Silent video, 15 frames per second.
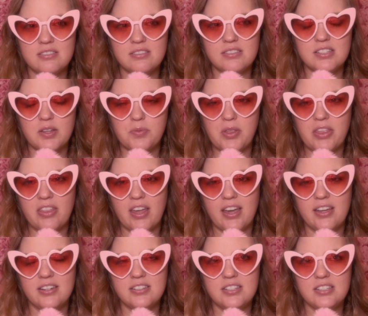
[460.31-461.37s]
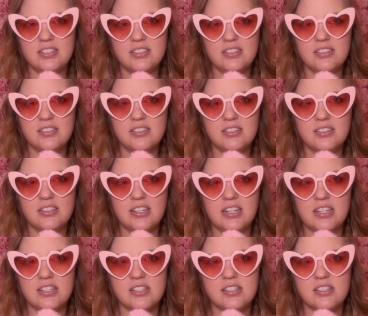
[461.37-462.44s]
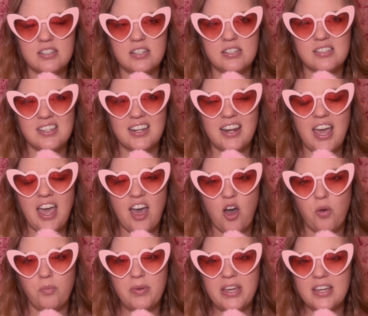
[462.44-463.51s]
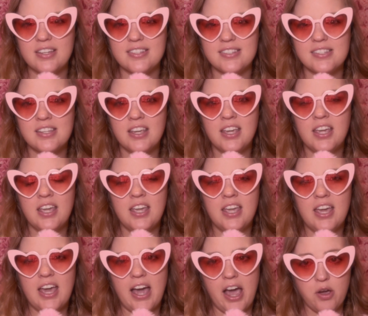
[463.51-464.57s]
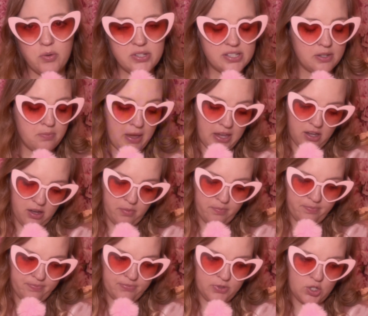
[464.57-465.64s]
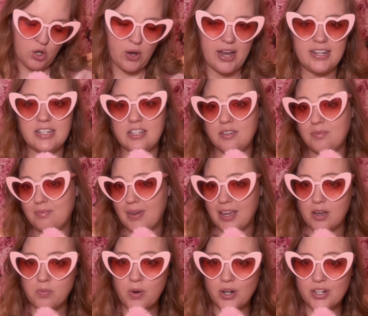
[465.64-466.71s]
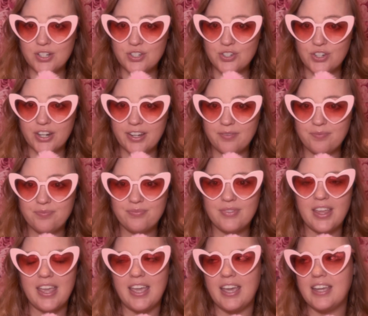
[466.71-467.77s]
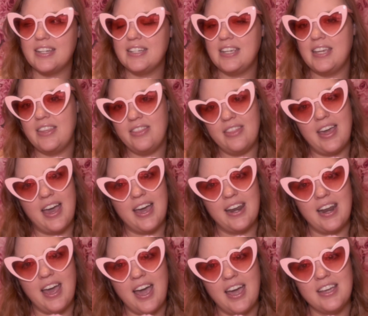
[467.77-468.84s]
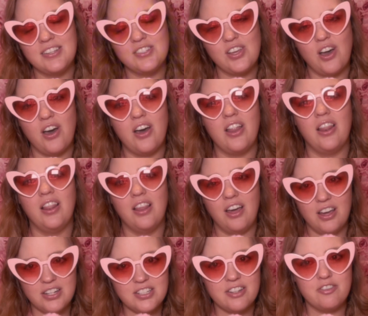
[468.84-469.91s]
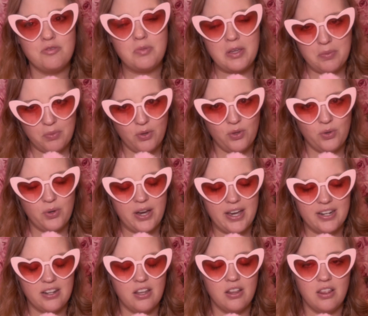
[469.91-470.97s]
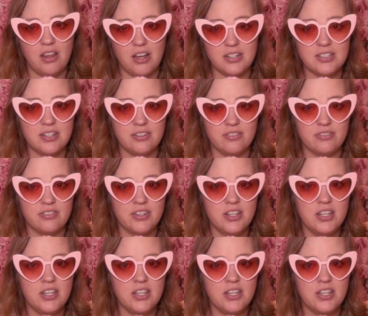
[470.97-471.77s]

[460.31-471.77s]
something that is gonna help, because I was in makeup. So I did makeup artistry. And in that, I saw a lot of people who had a lot of